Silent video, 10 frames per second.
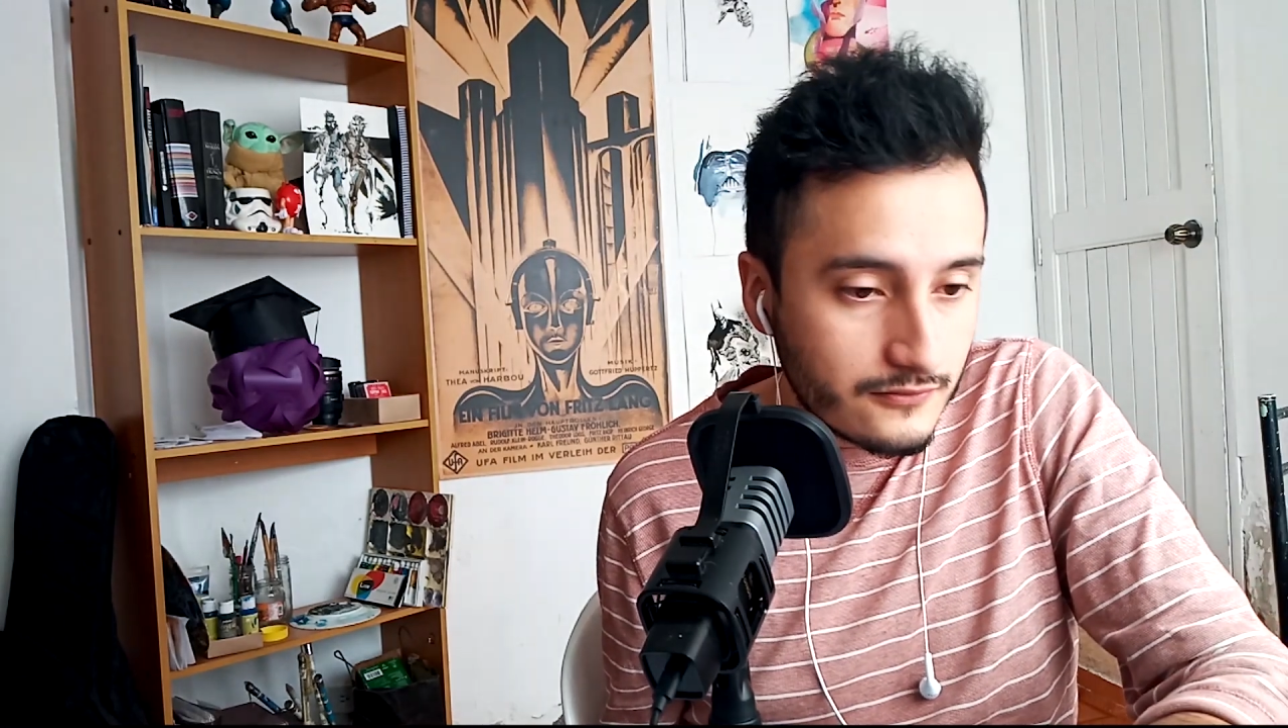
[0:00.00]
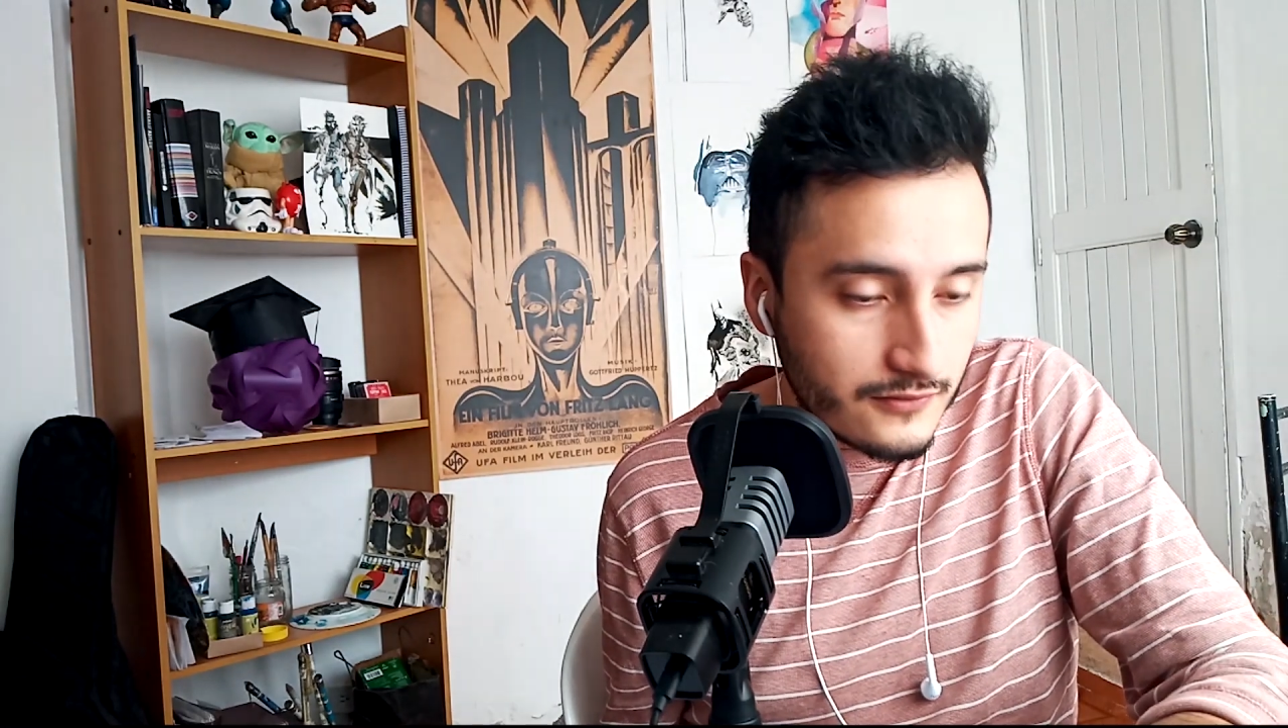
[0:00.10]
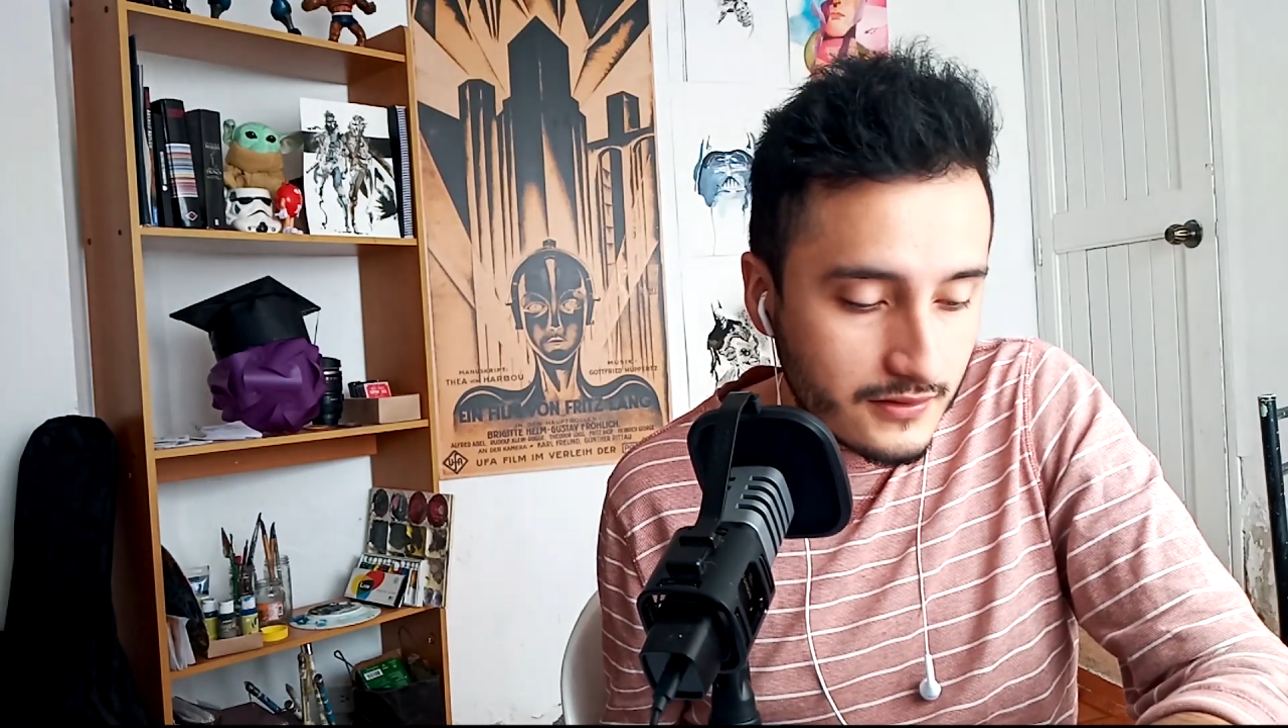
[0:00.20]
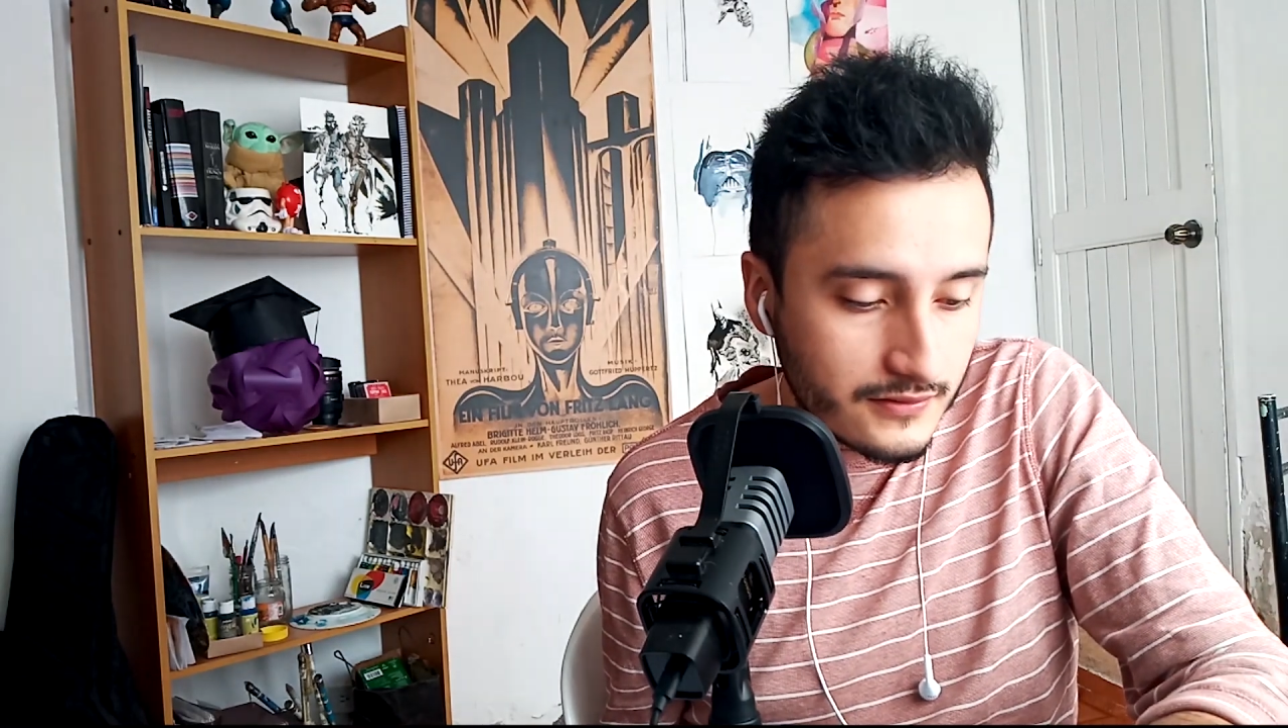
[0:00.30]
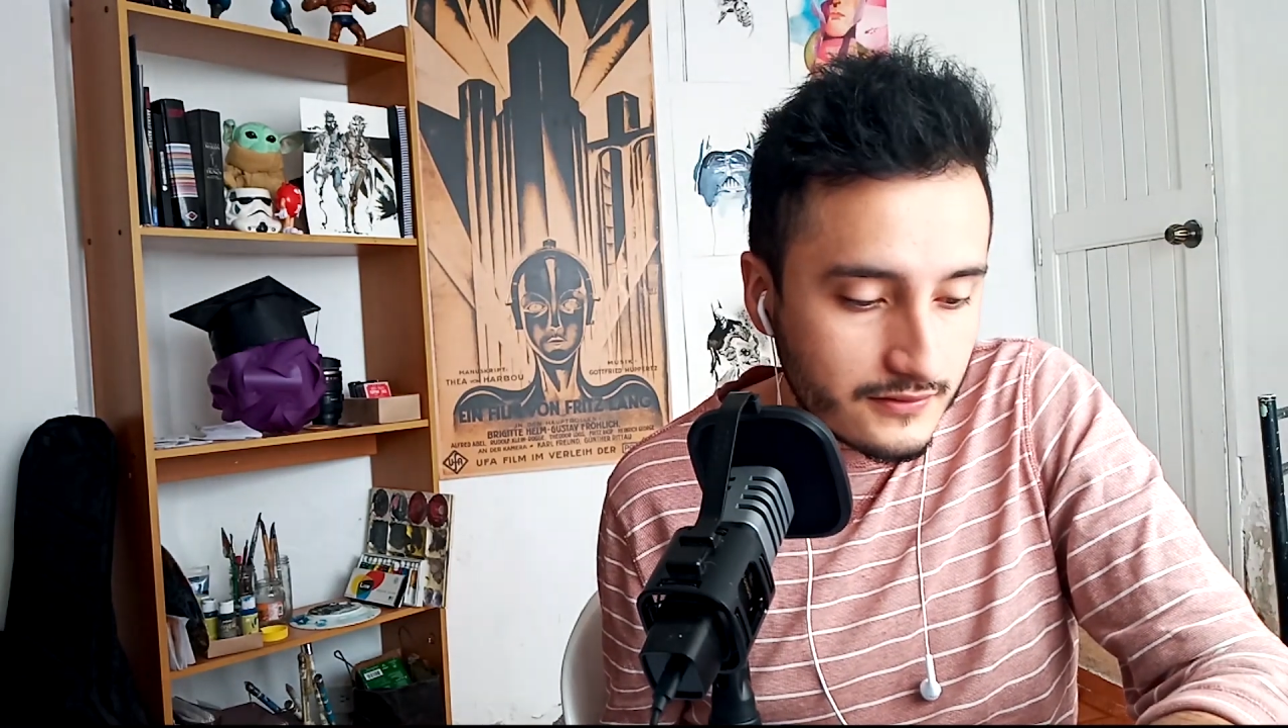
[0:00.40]

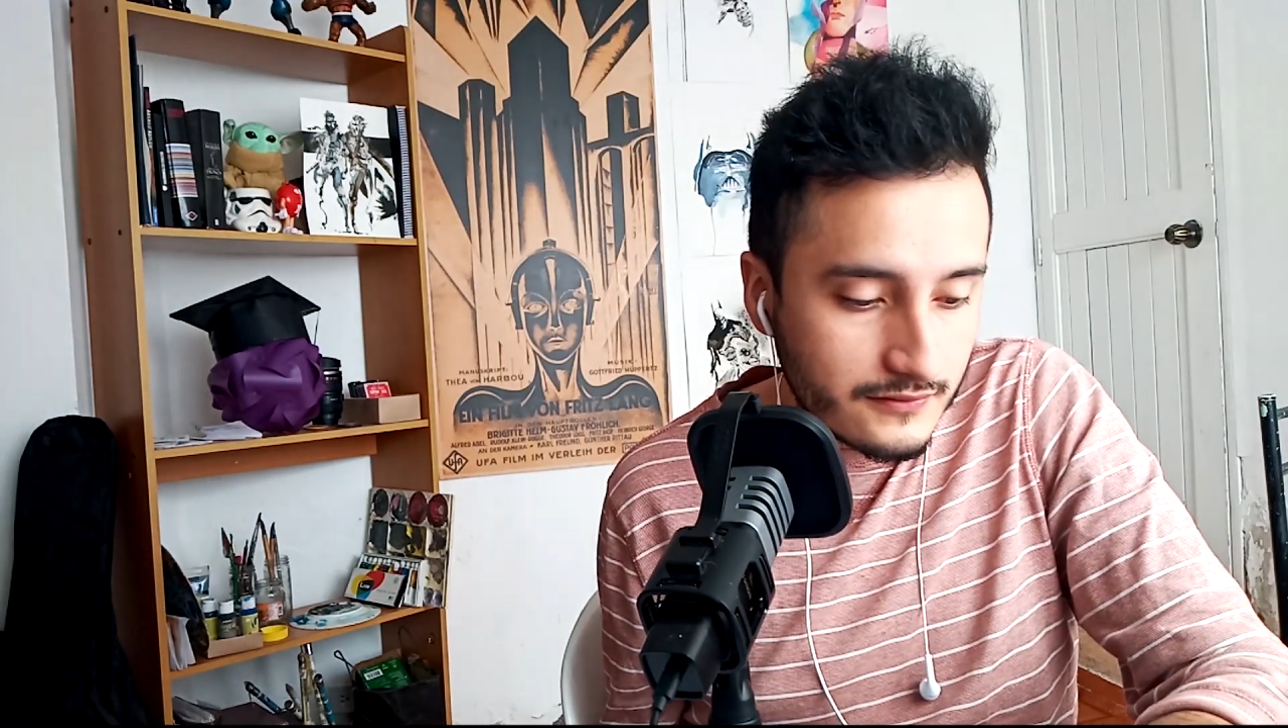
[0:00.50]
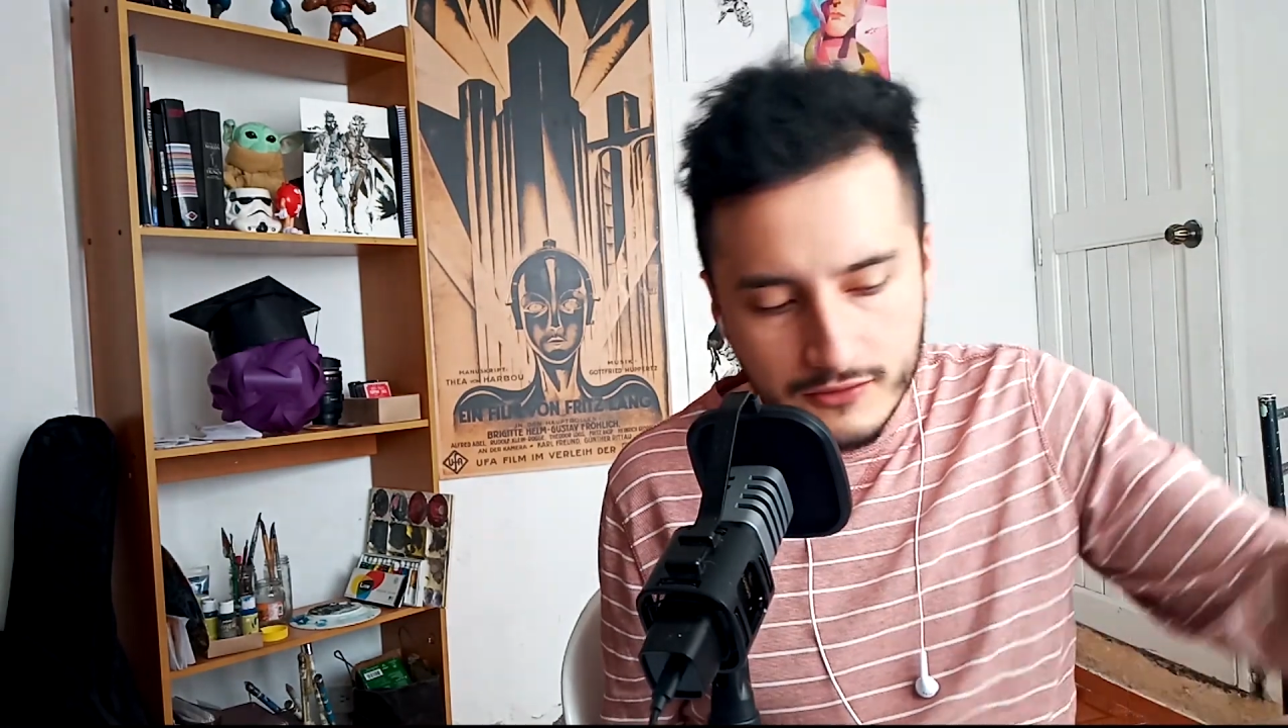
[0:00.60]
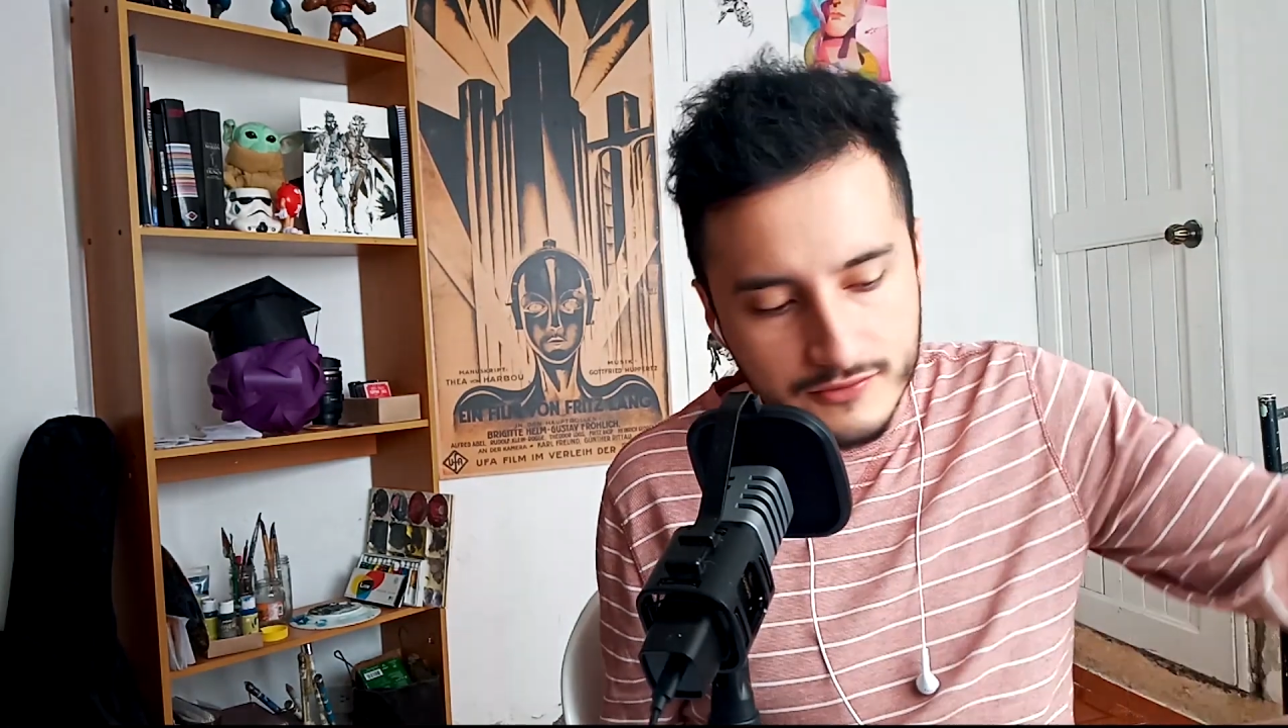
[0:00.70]
when